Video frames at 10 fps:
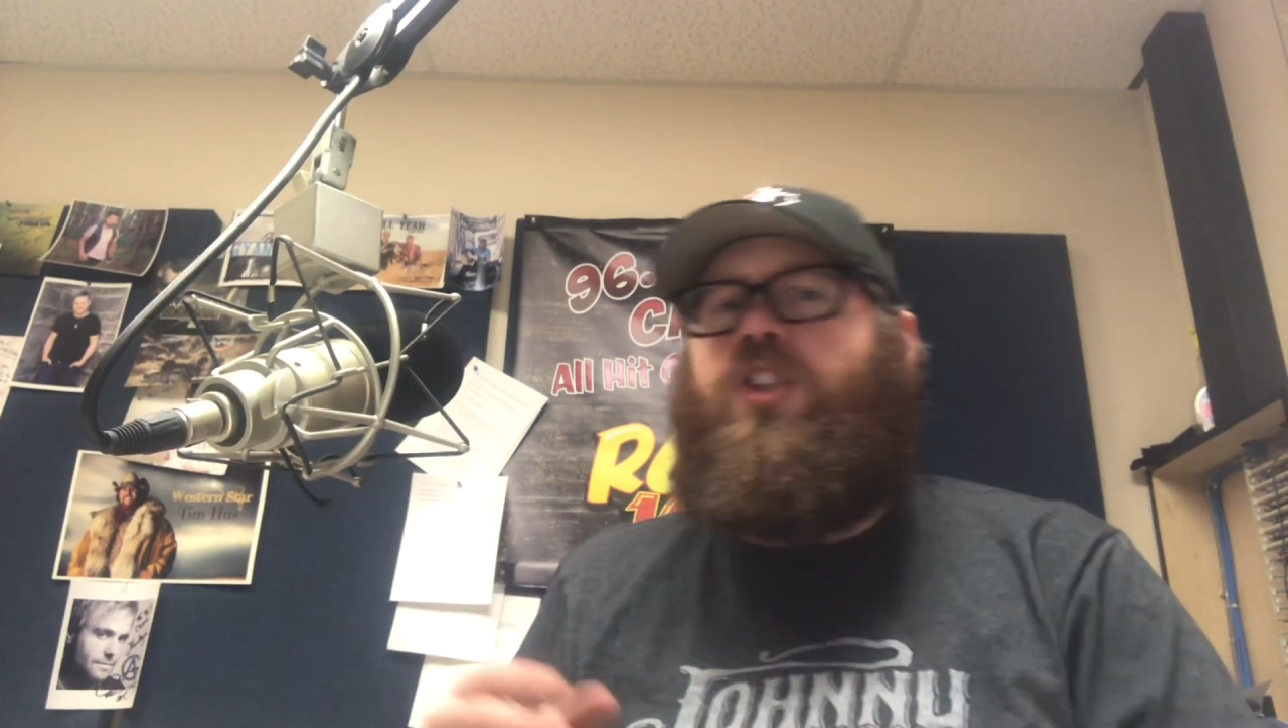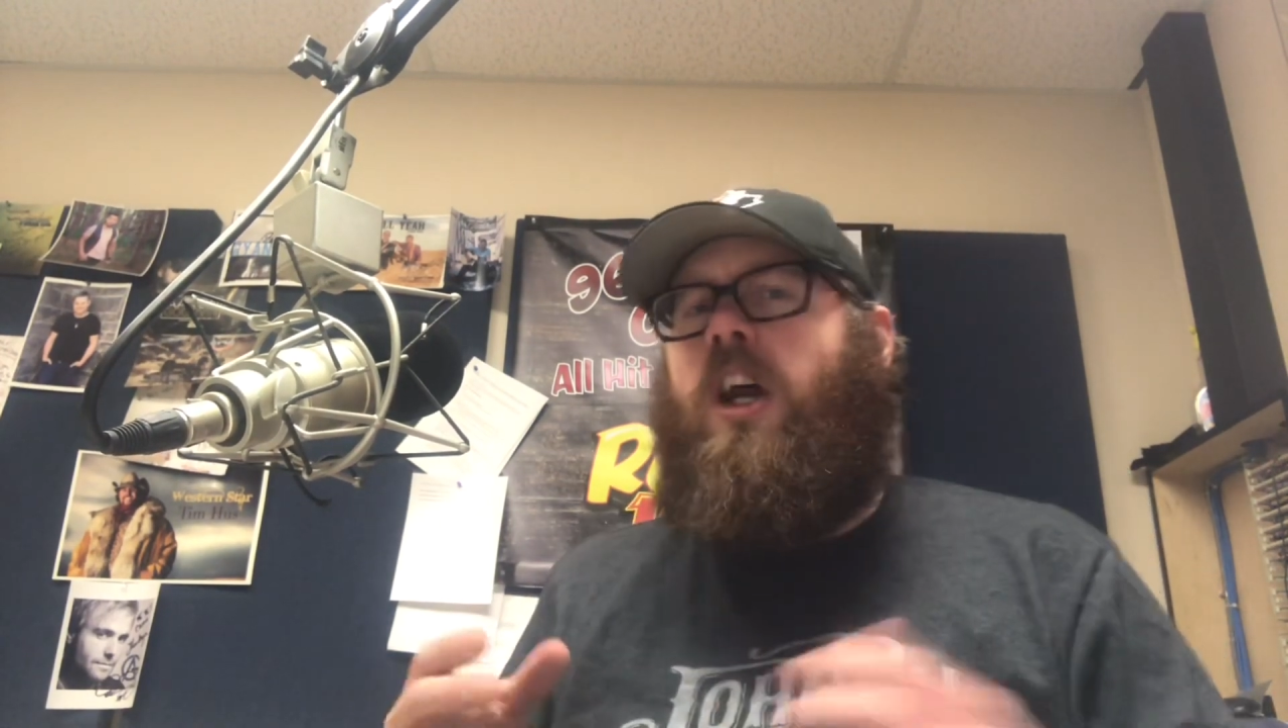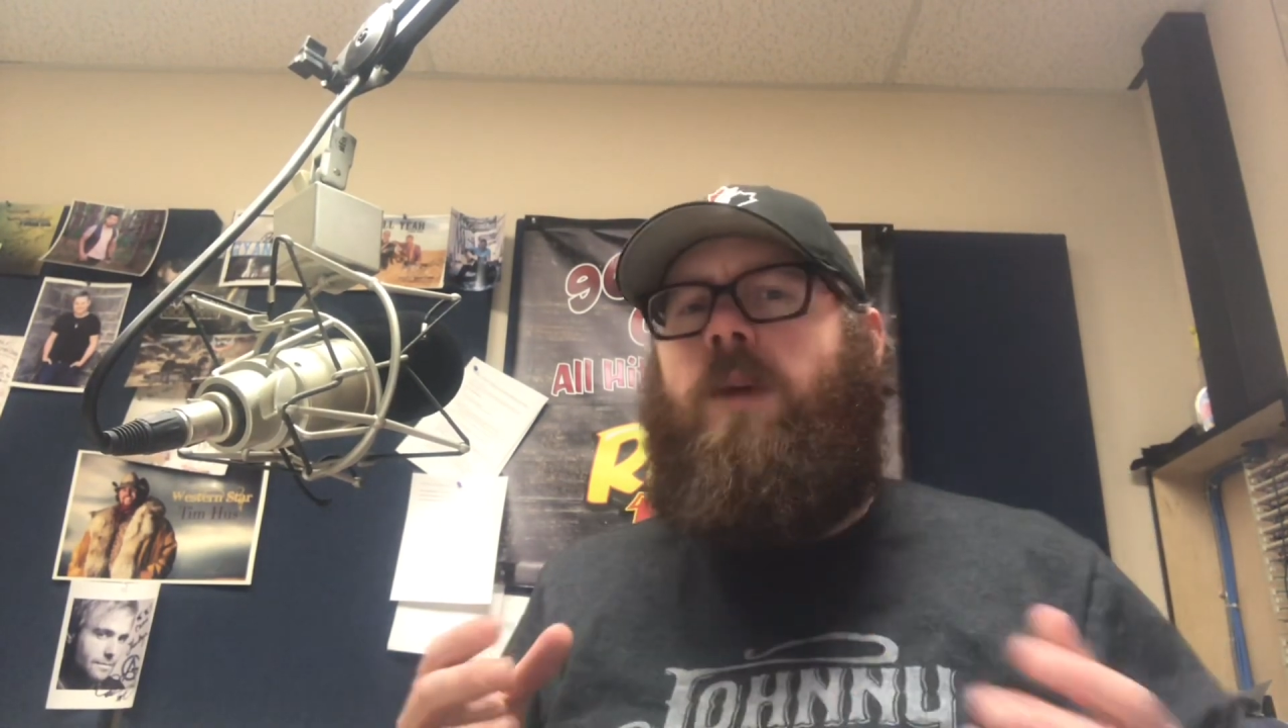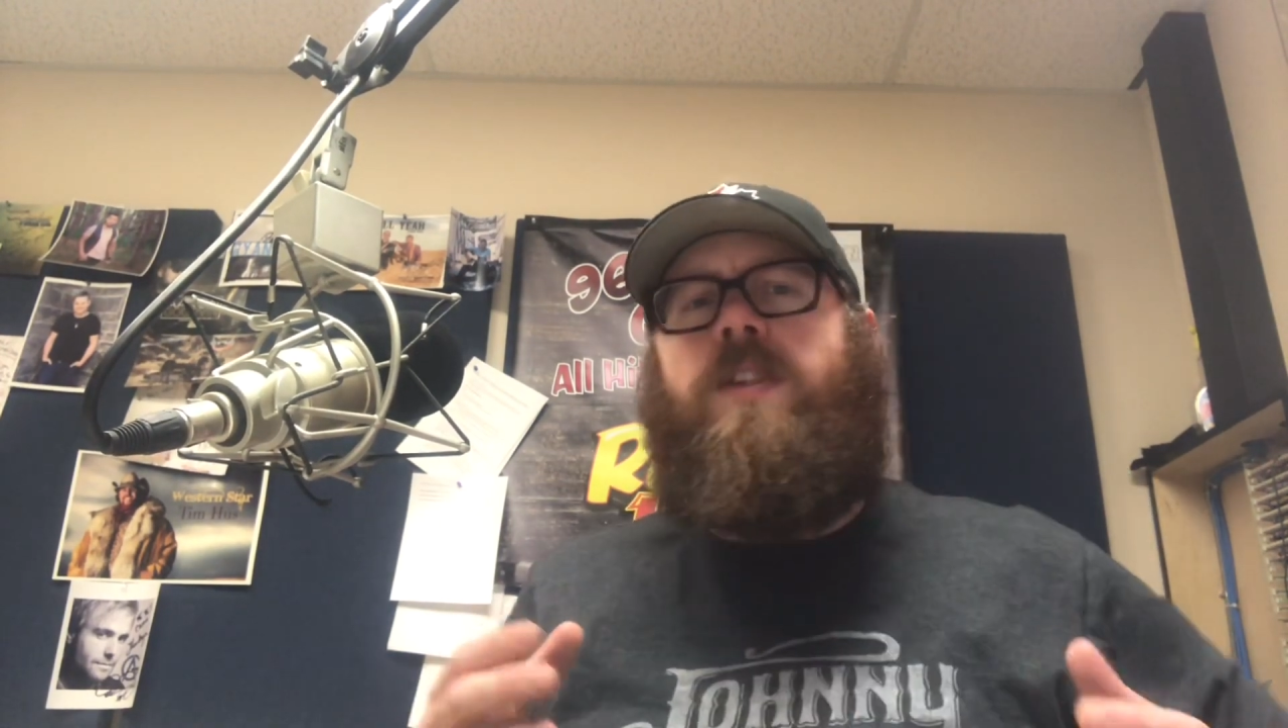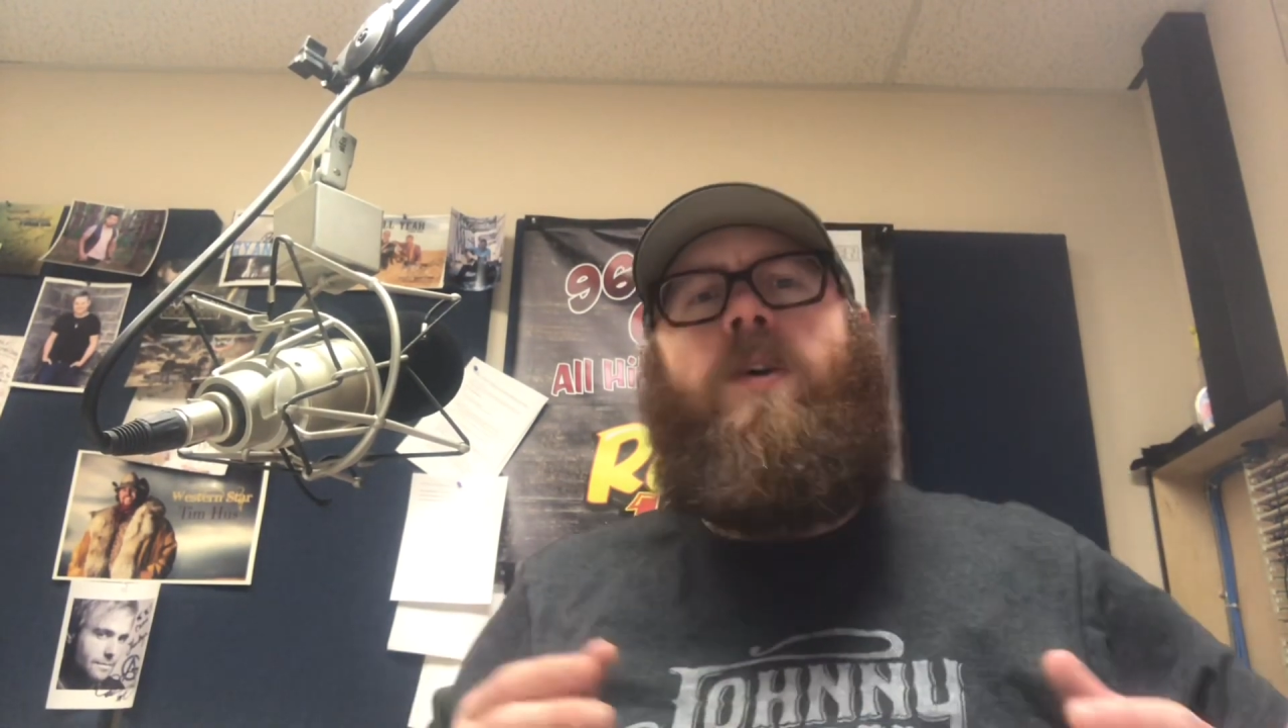
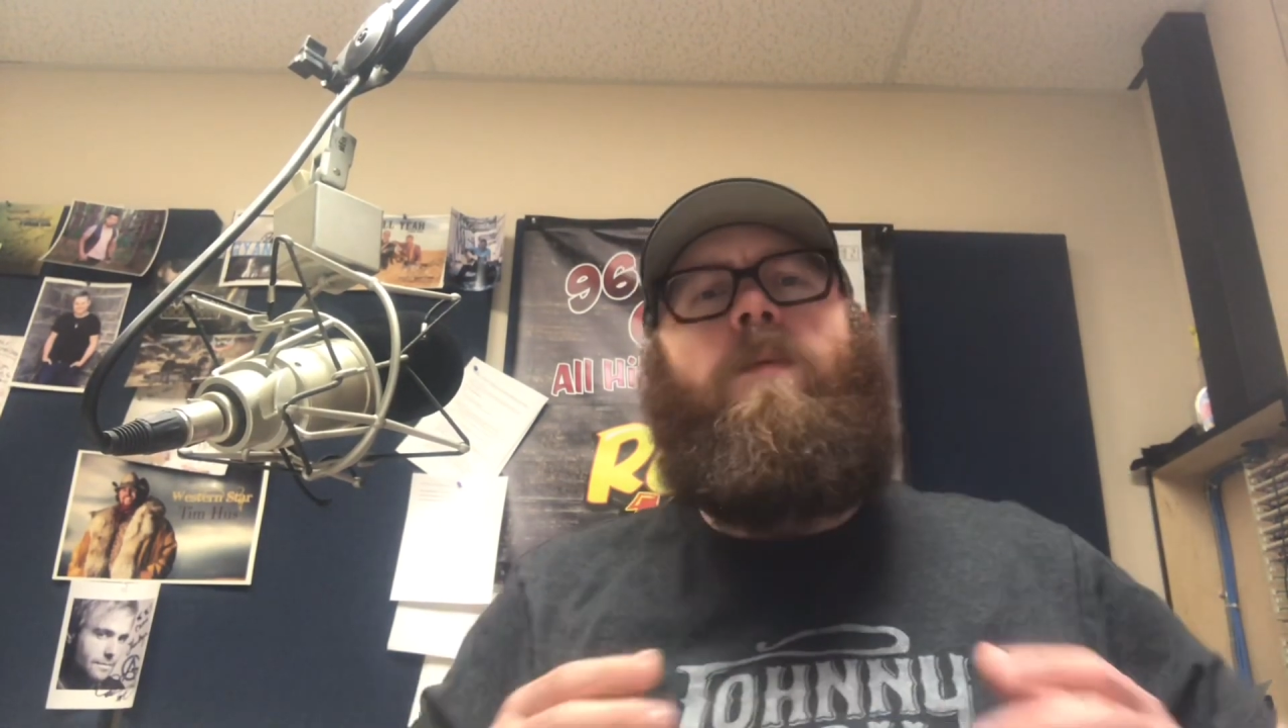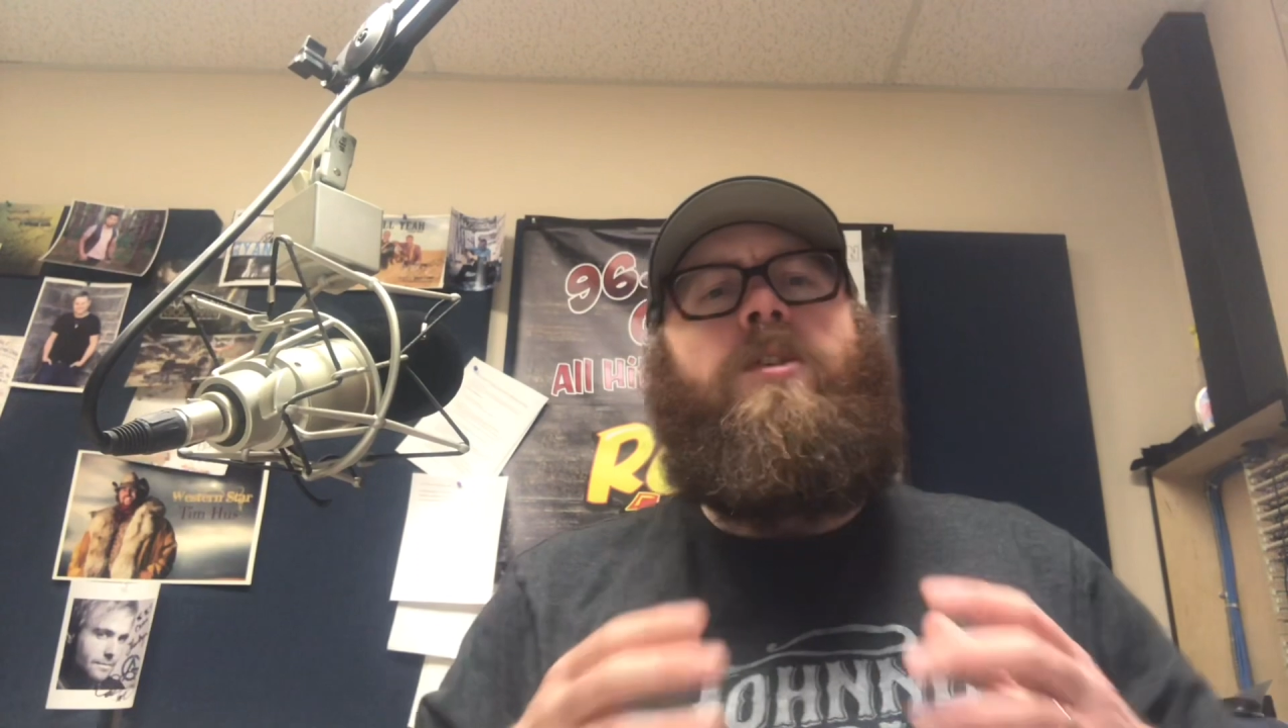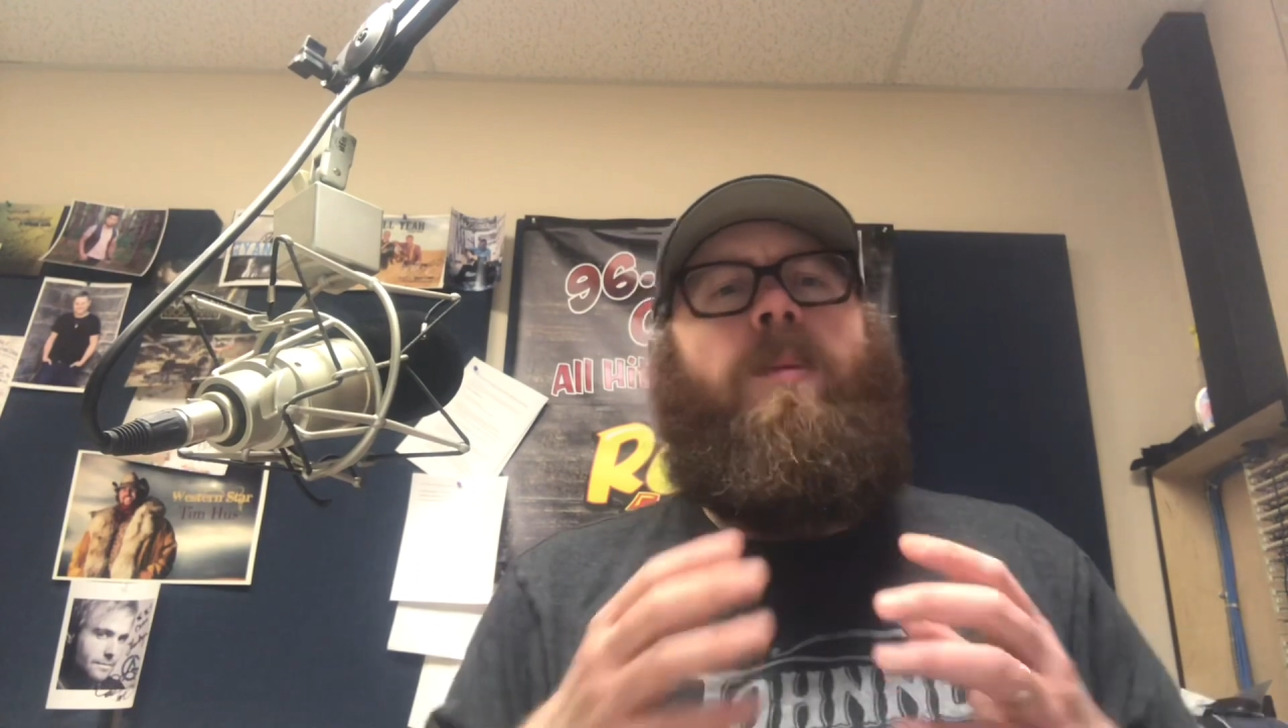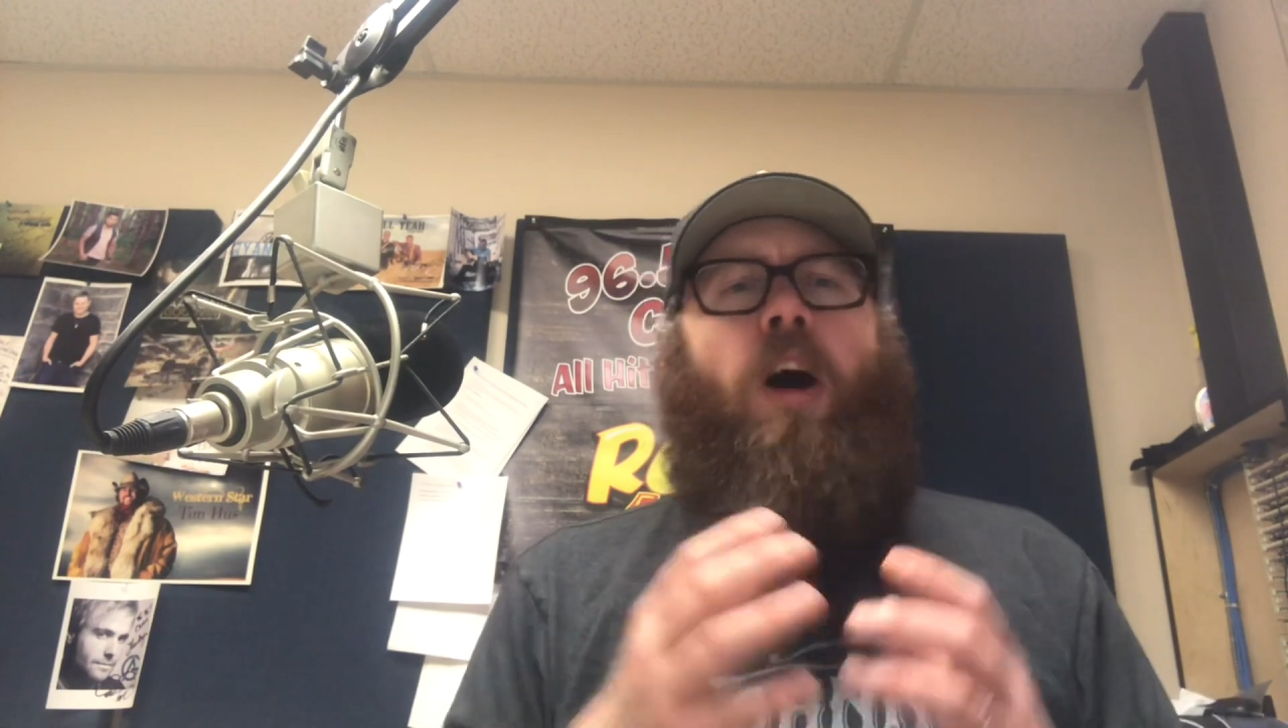Johnny was known for some